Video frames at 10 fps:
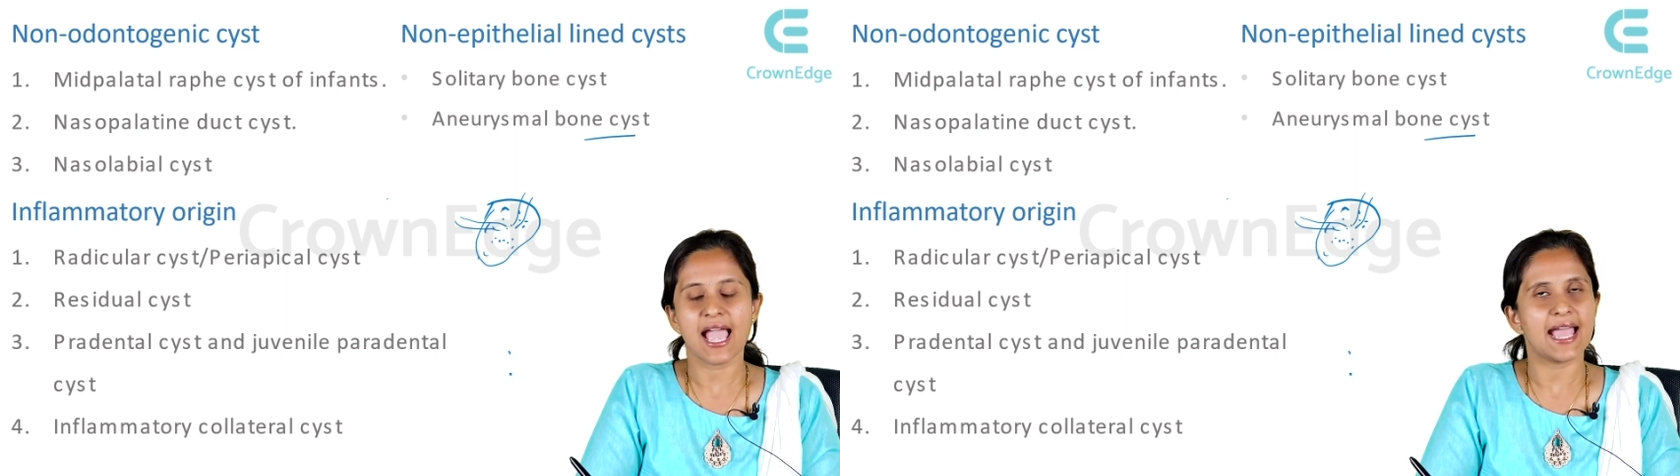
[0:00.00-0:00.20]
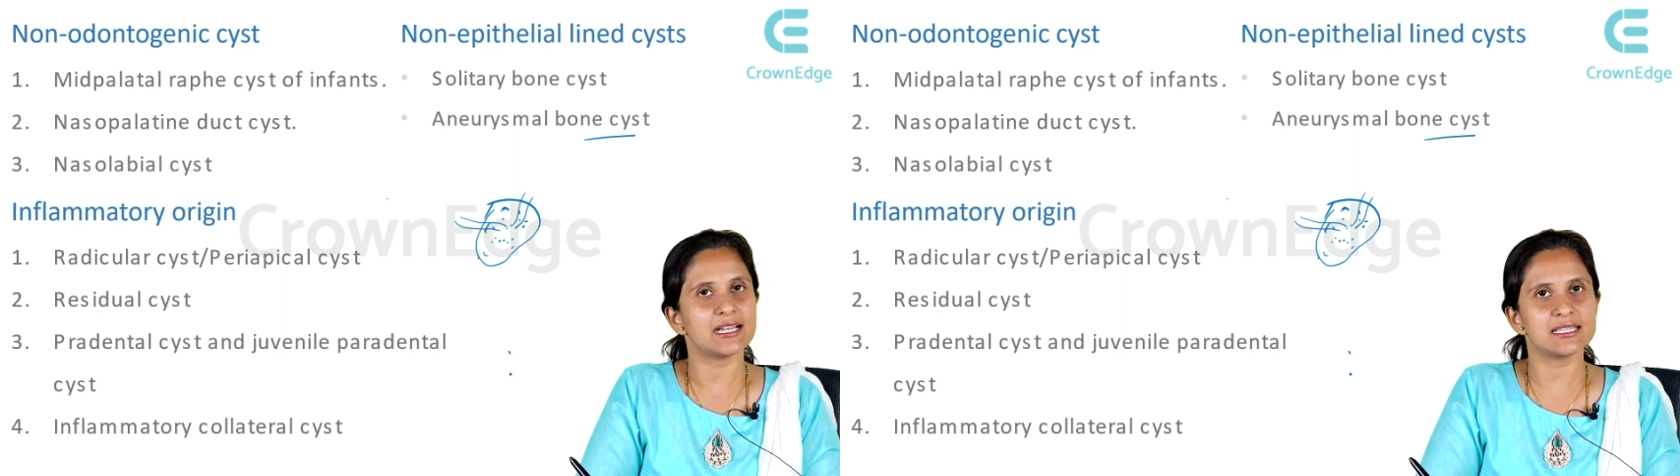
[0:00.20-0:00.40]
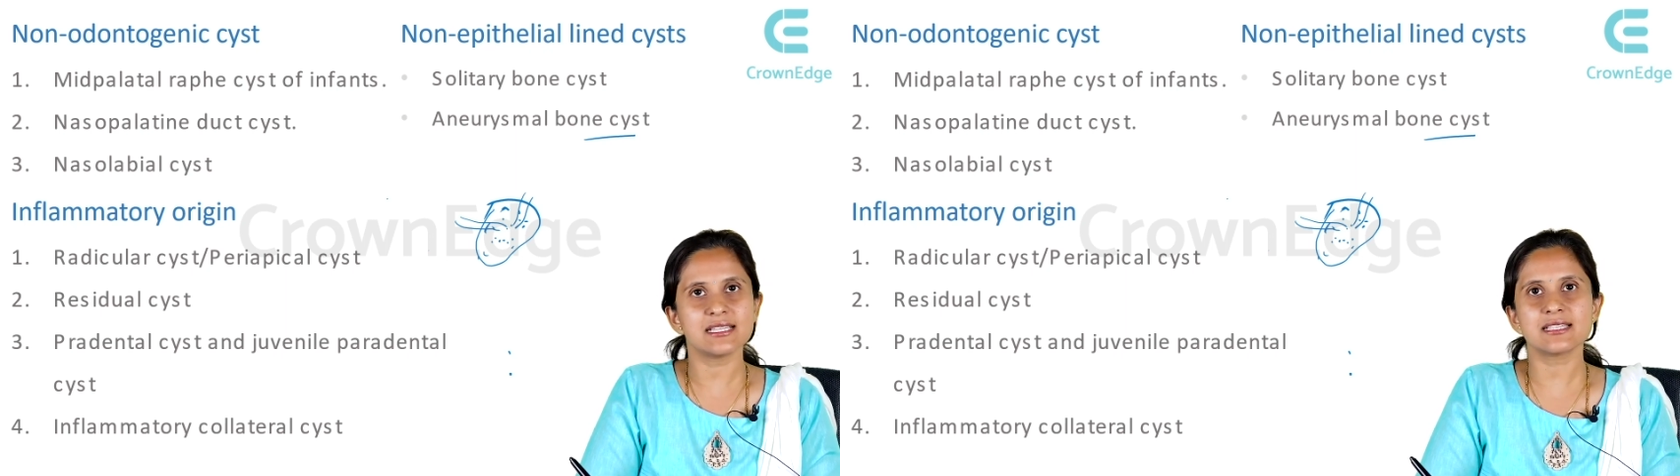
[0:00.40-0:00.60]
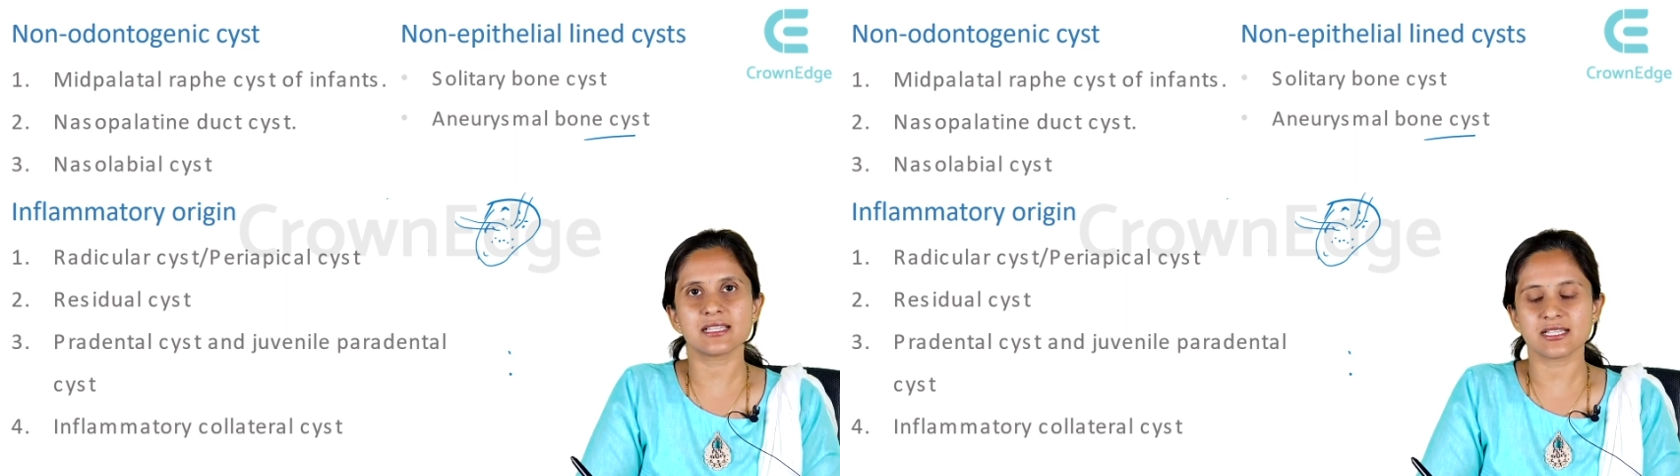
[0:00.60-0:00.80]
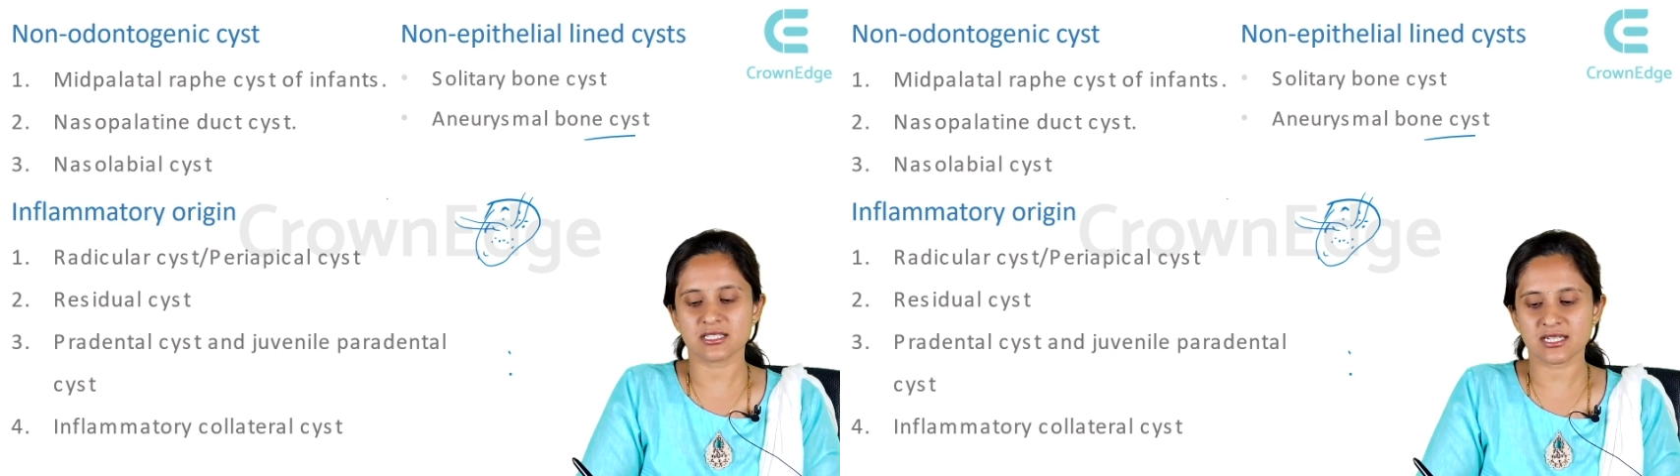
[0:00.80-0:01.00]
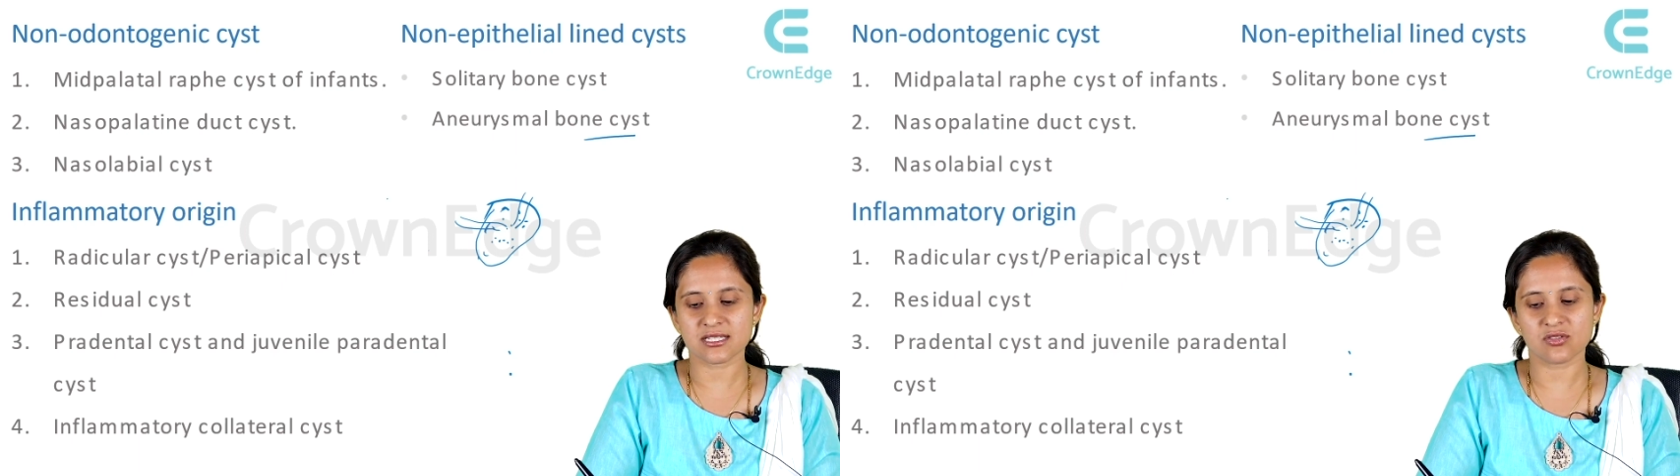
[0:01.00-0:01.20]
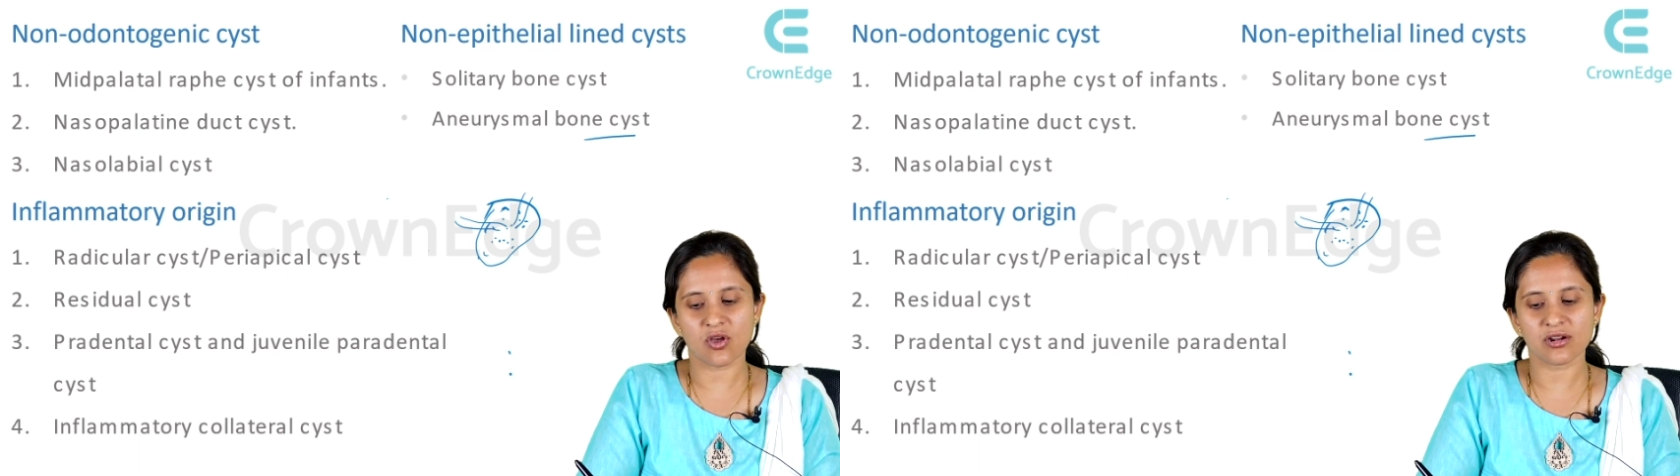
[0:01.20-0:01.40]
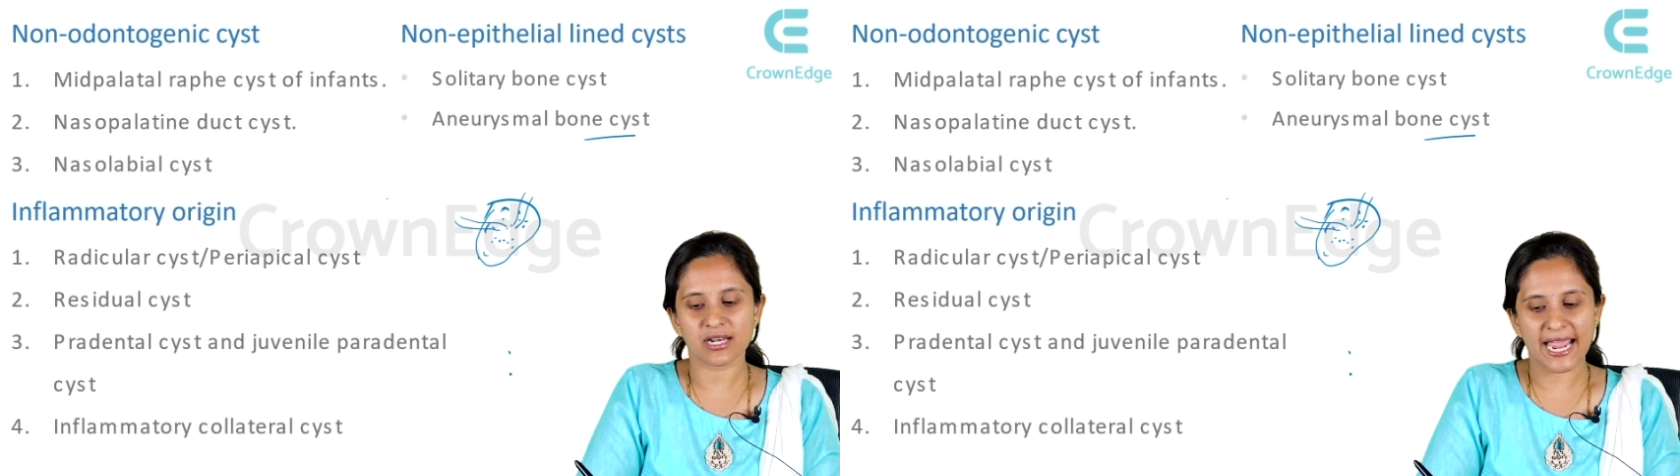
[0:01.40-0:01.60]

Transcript: and this is just not